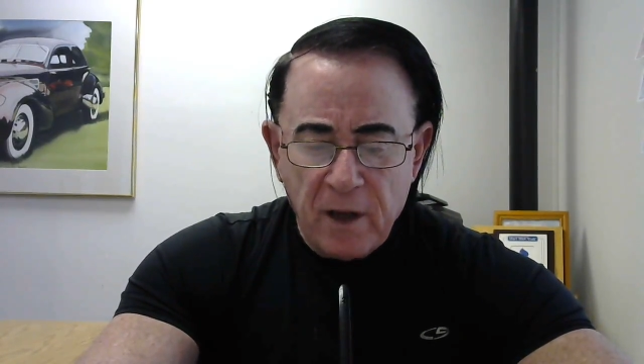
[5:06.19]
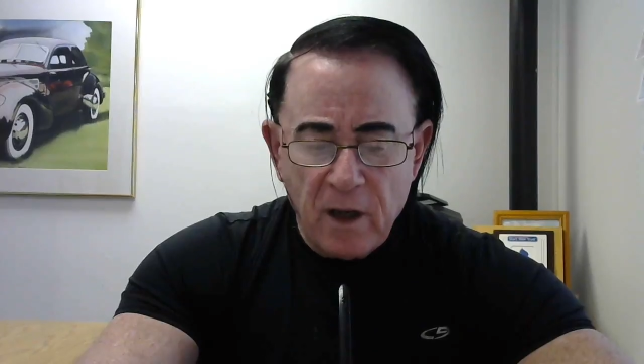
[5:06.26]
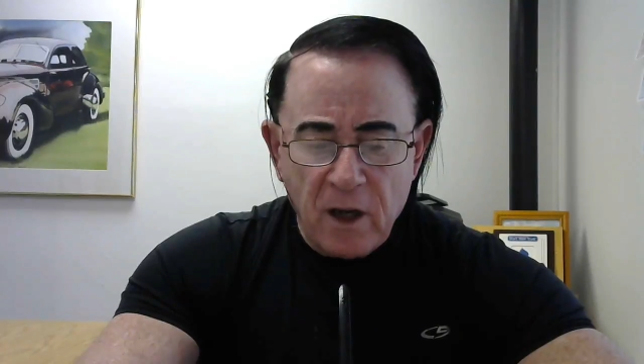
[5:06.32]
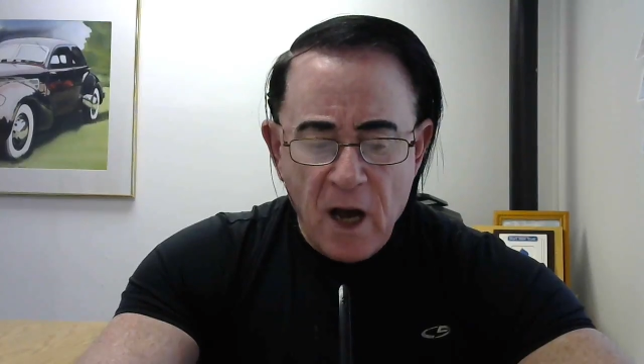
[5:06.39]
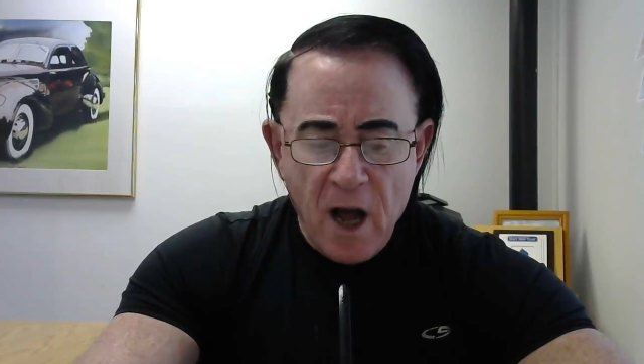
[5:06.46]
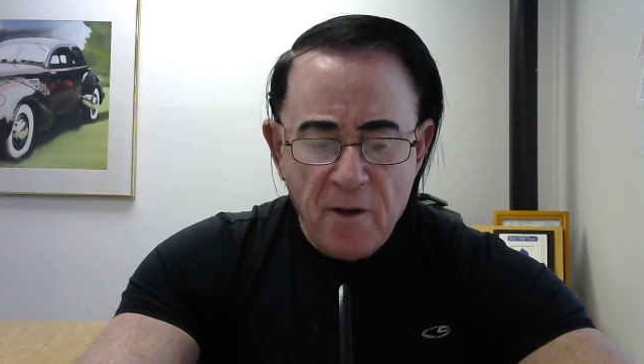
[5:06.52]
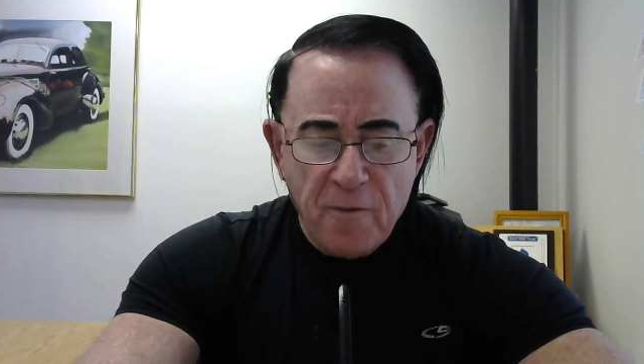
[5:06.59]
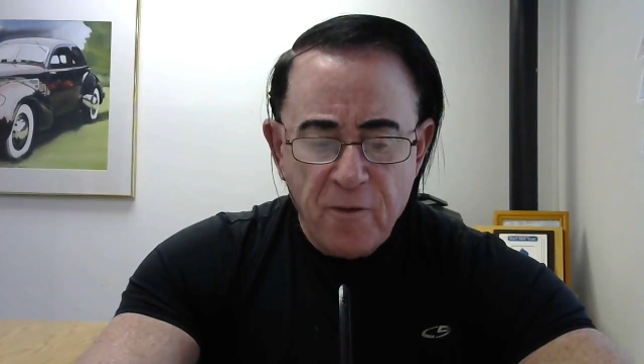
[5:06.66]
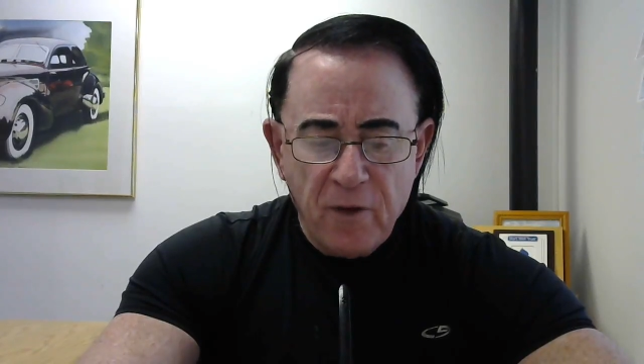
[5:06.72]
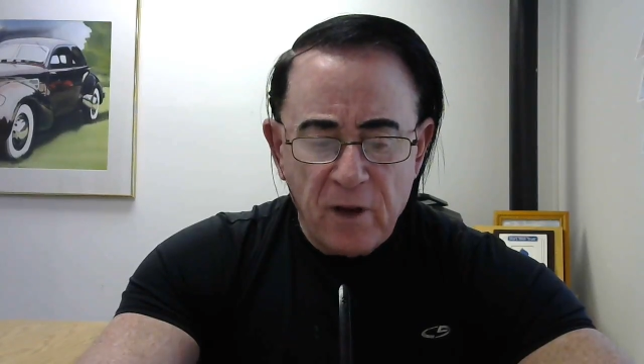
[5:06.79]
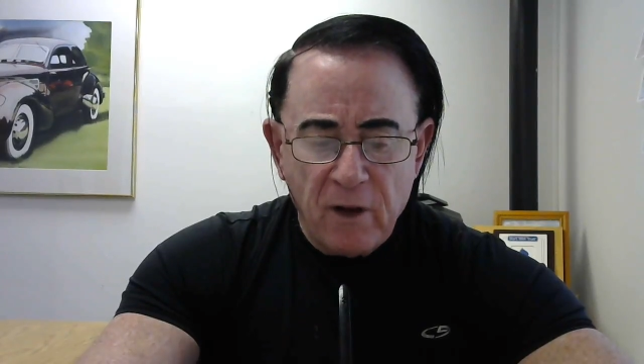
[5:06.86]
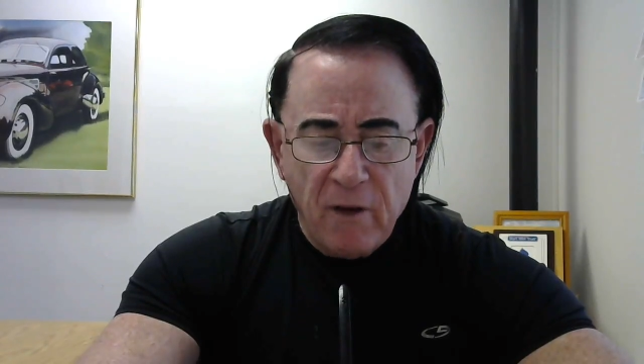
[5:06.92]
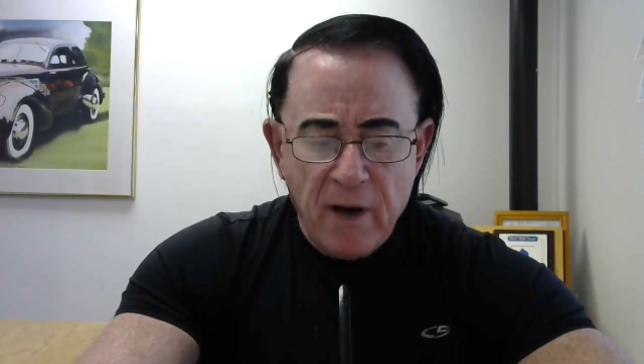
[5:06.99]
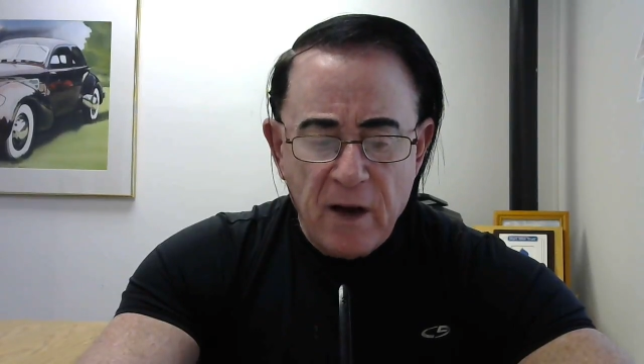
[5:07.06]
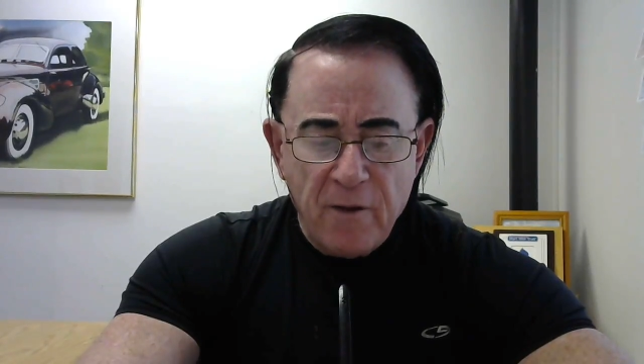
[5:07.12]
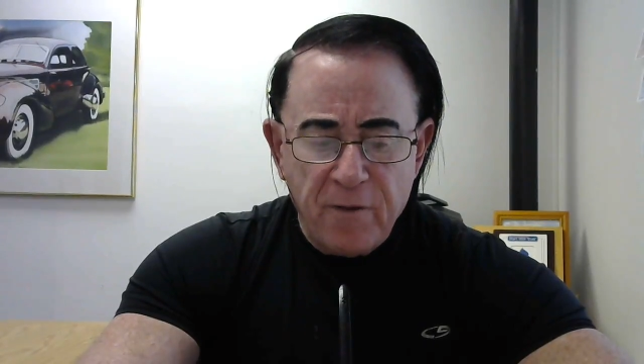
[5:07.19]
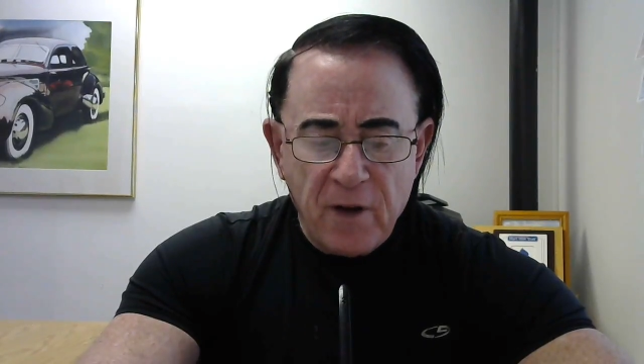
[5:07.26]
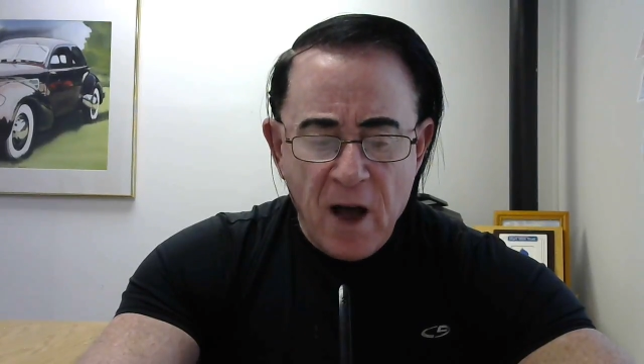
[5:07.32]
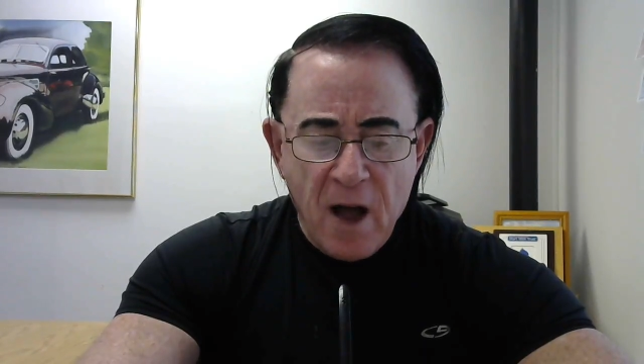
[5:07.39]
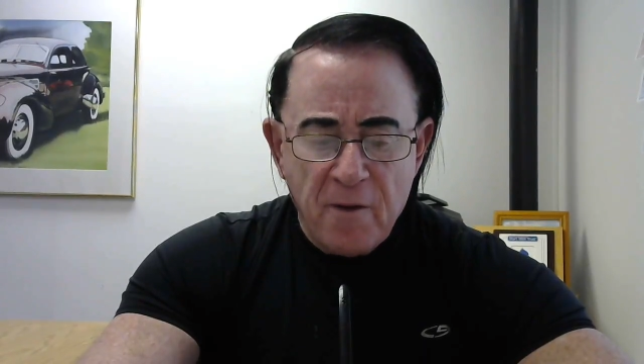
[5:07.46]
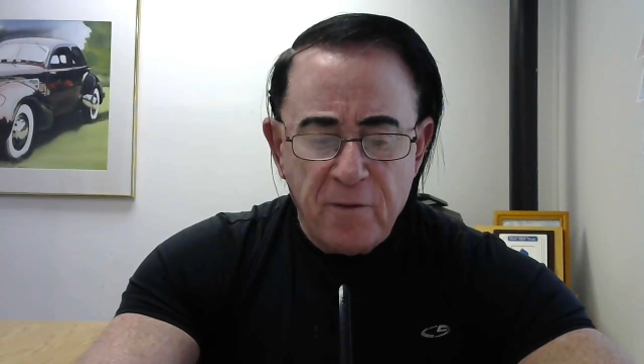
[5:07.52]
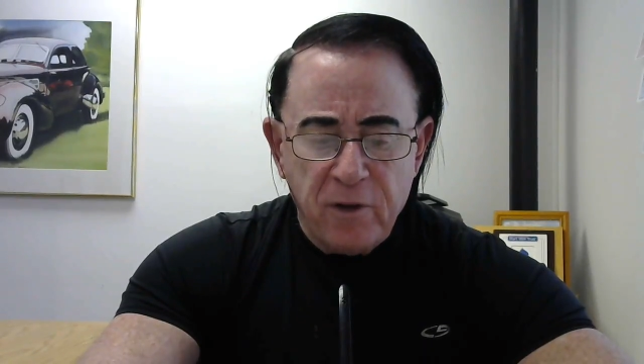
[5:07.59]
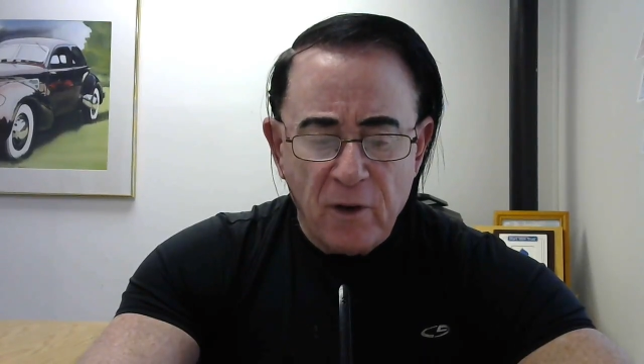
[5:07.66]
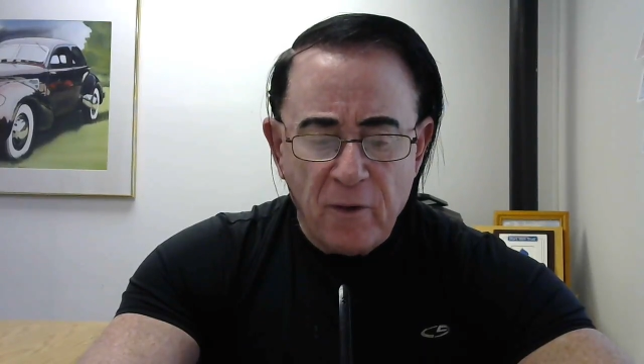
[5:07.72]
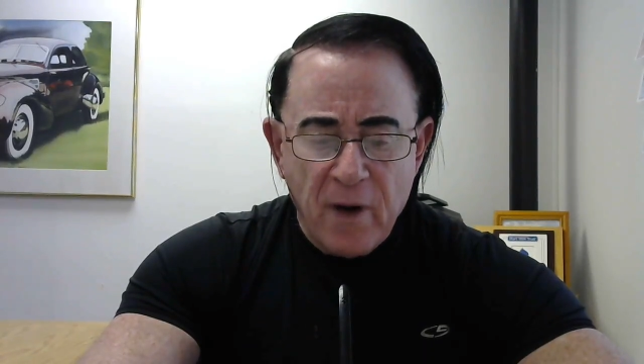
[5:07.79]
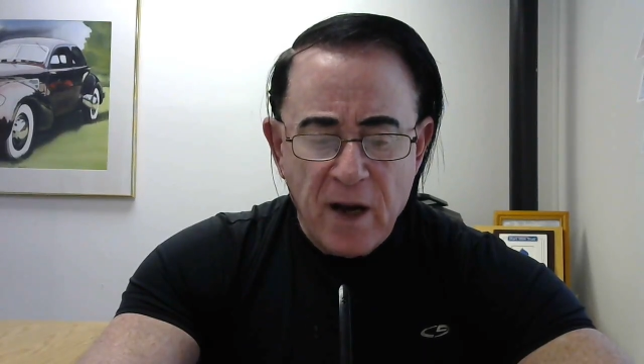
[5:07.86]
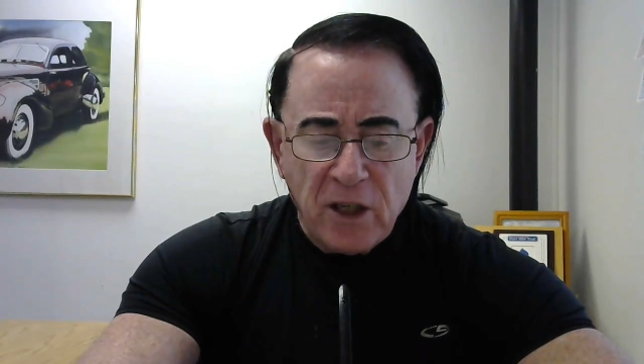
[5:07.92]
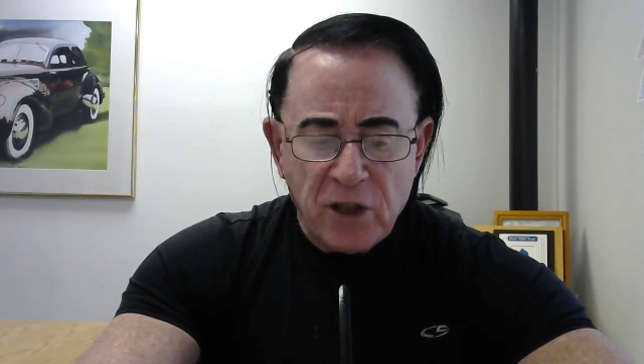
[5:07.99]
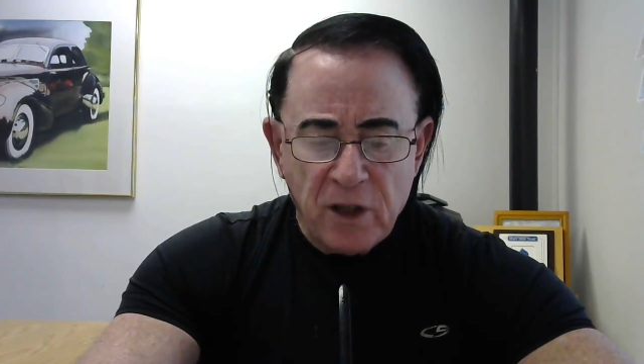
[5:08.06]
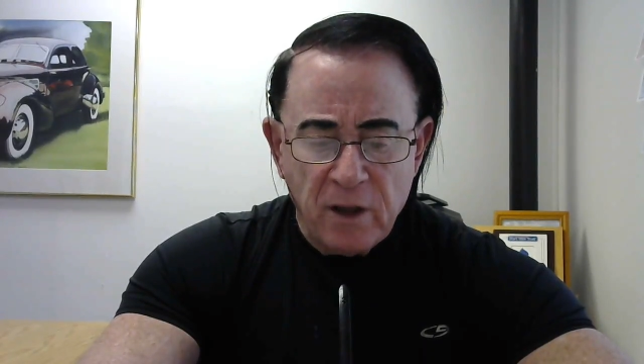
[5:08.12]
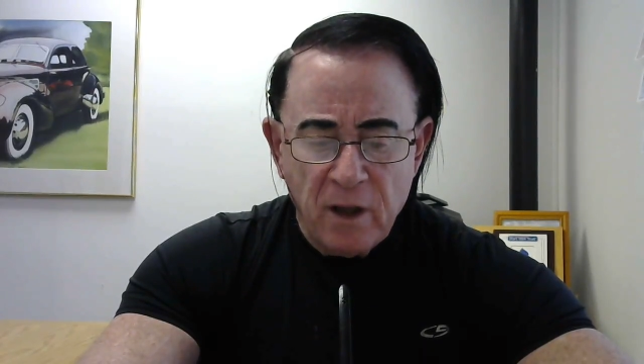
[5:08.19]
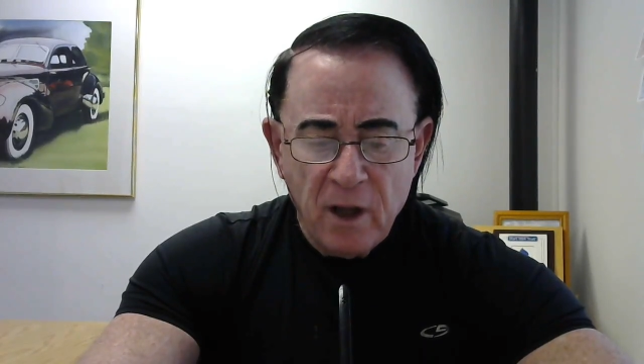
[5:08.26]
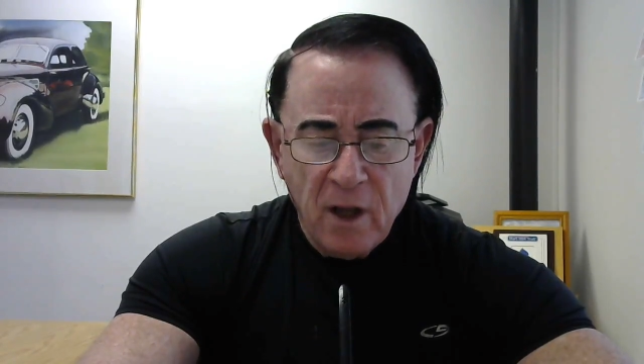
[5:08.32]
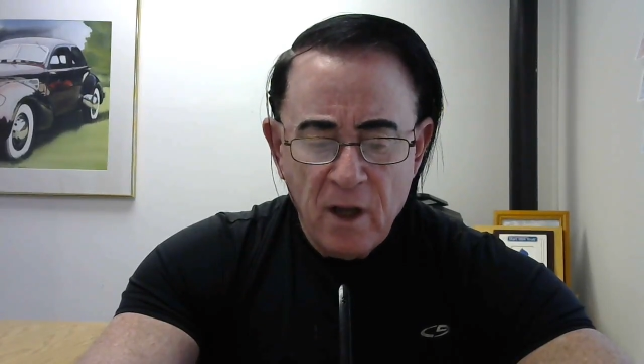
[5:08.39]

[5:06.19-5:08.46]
conflagration,